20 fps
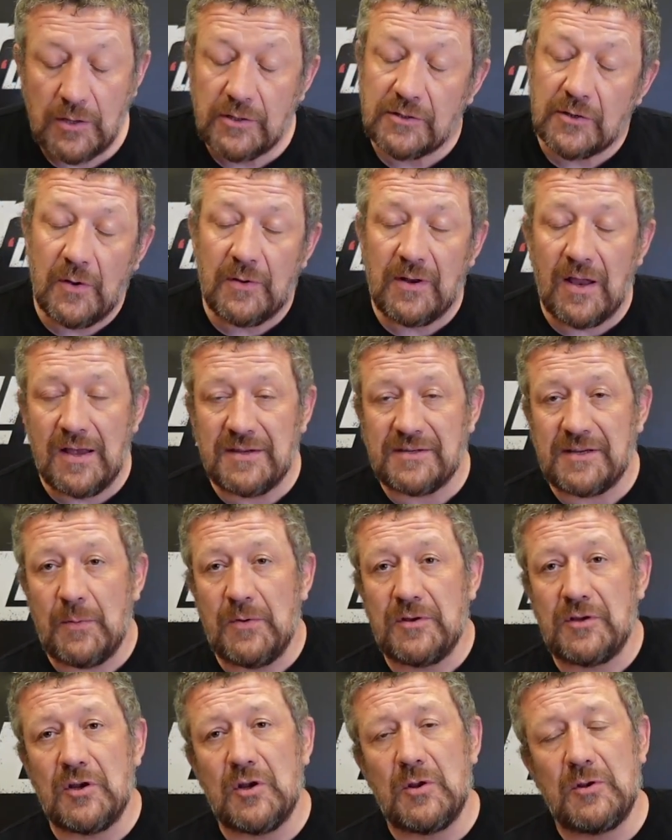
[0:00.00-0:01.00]
So like I say,
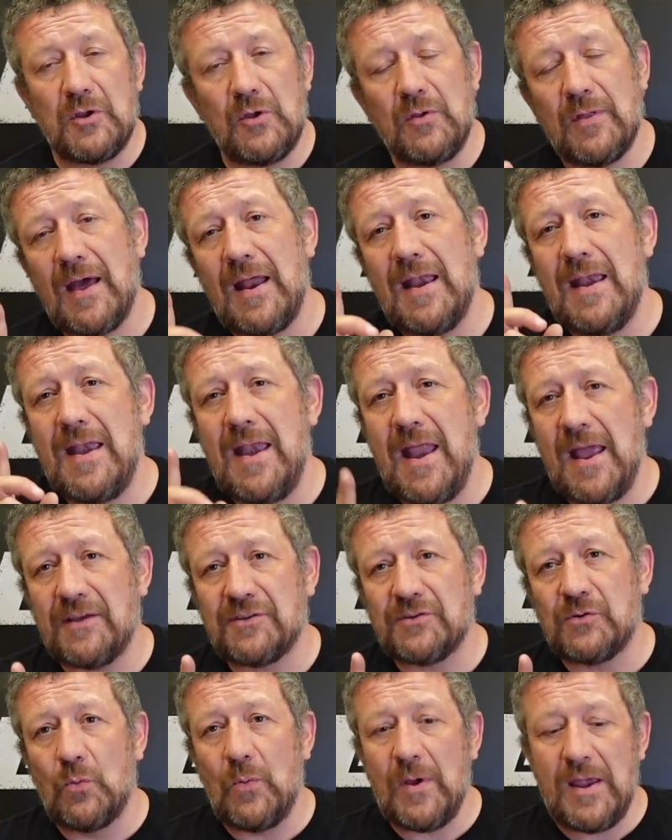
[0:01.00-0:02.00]
we're going to do that
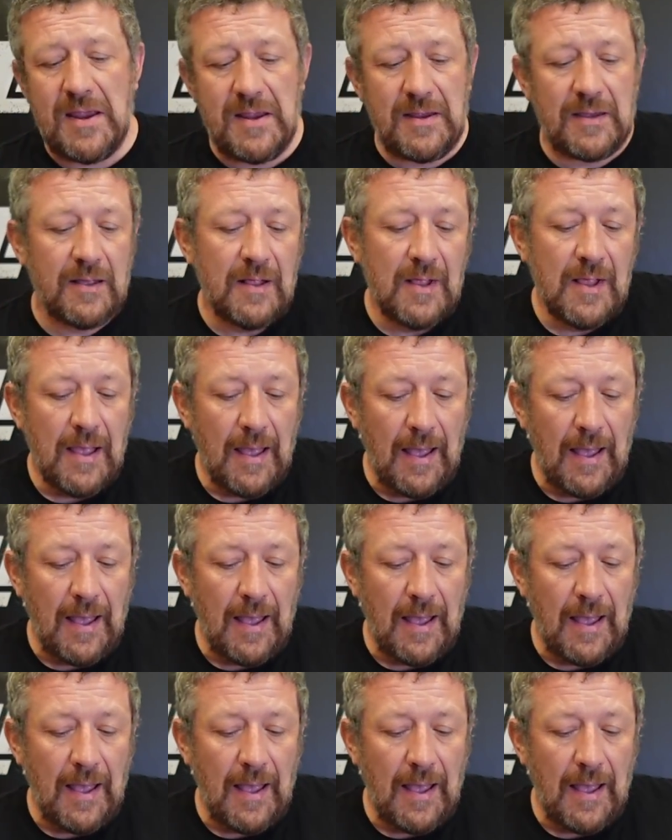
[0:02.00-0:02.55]
next week,